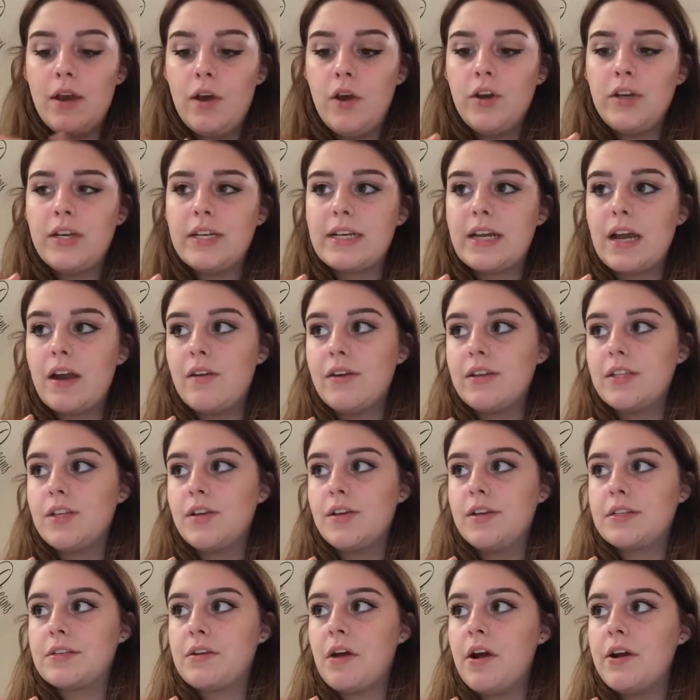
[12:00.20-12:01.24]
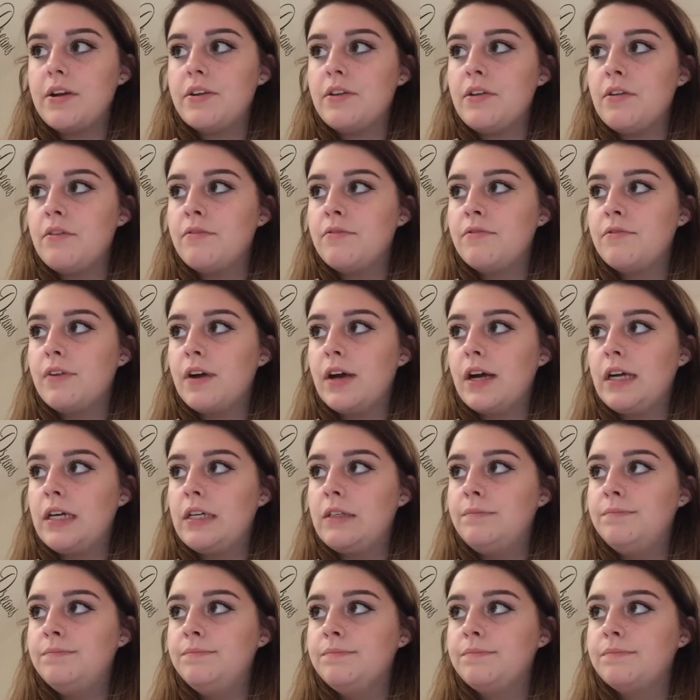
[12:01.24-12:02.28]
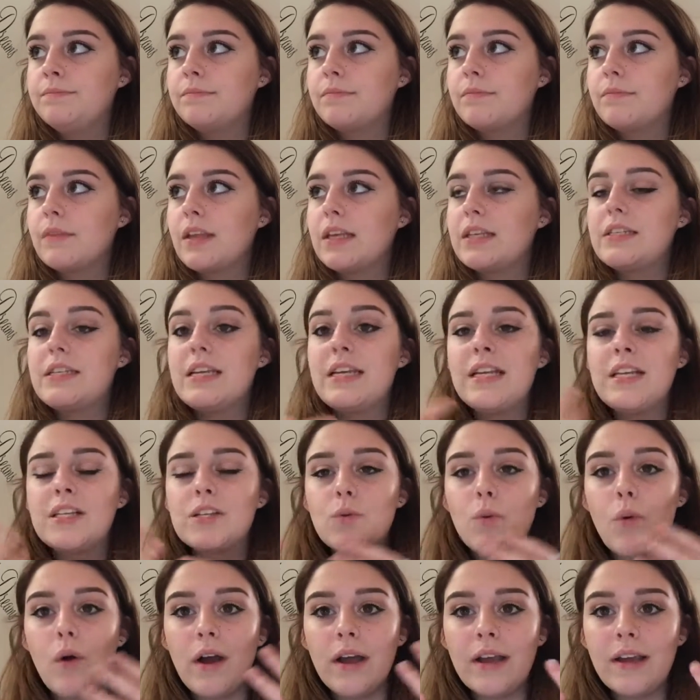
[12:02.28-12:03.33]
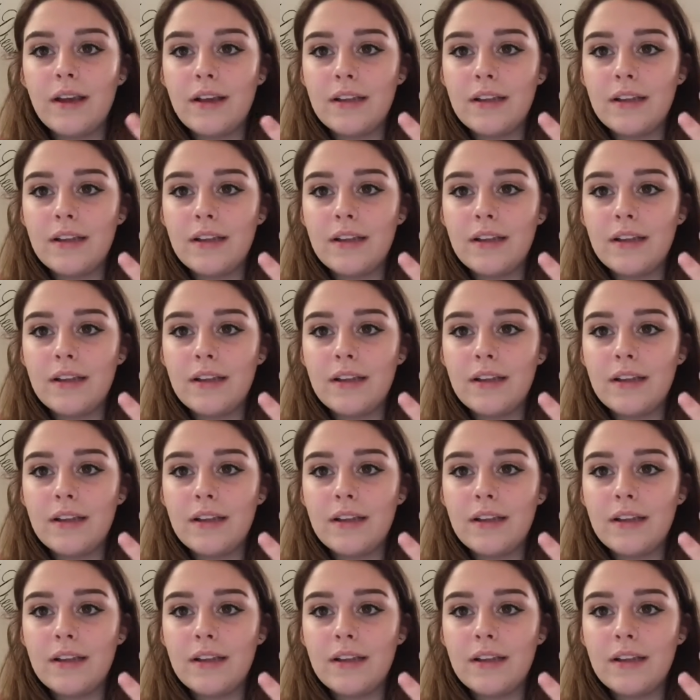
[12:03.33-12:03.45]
a hooded character is kind of seen as quite